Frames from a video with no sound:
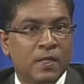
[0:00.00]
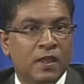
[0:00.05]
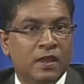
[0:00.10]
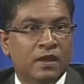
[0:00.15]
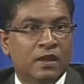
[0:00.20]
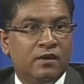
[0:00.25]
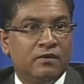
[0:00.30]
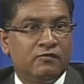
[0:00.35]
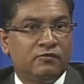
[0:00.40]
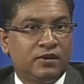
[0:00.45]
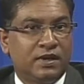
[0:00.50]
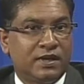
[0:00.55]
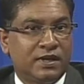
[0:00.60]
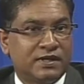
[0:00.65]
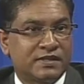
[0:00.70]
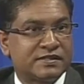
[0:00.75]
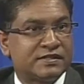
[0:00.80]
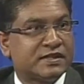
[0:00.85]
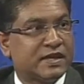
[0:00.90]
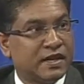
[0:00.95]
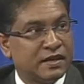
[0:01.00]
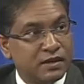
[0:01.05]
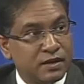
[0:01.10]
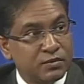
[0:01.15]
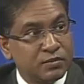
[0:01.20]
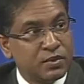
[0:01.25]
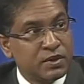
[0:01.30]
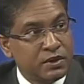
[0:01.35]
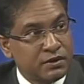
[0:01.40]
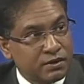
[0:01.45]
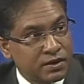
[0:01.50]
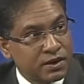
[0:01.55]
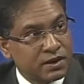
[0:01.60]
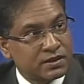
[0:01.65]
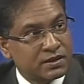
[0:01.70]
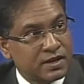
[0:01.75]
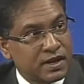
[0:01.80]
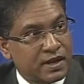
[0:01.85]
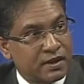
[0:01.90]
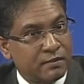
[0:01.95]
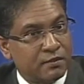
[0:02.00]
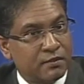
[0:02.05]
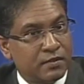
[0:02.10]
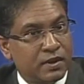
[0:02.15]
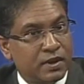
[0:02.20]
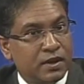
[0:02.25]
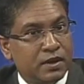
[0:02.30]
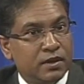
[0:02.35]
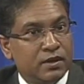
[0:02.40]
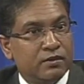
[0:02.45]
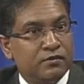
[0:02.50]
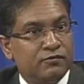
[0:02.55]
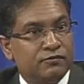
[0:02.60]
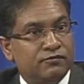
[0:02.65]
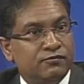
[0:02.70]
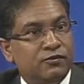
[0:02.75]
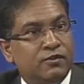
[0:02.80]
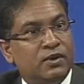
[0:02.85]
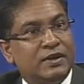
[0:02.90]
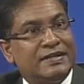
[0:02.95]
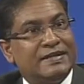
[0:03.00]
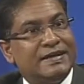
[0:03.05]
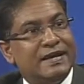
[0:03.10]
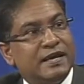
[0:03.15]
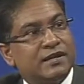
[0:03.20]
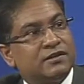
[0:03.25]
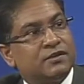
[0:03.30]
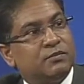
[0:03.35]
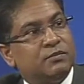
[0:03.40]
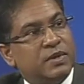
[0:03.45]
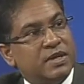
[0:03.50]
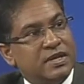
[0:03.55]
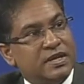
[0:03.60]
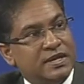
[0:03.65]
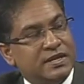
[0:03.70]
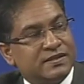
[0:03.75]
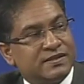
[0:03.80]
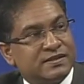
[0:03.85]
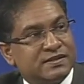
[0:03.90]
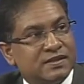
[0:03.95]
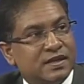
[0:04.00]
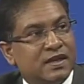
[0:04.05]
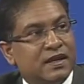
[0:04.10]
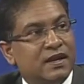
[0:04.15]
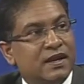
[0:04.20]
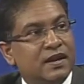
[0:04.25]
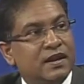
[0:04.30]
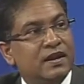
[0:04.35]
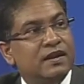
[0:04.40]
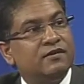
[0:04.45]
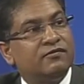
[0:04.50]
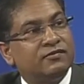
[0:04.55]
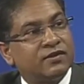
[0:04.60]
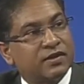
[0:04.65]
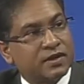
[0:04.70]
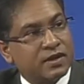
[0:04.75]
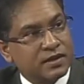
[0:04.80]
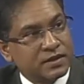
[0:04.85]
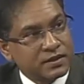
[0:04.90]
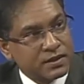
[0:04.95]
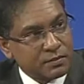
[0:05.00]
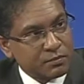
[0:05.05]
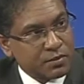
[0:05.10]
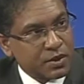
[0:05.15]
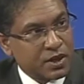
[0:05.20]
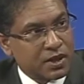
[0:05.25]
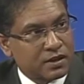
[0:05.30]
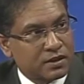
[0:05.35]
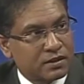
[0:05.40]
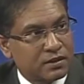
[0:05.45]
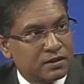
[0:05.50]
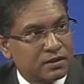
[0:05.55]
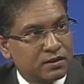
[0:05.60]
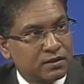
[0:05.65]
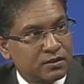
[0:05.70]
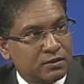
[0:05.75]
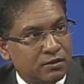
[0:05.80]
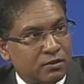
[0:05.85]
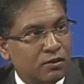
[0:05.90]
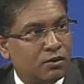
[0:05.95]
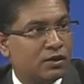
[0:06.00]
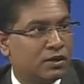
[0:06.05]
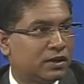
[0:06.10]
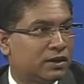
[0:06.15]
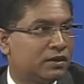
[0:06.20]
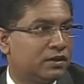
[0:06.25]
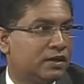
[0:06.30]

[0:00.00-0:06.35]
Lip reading: for an extended period of time for there to be a significant impact on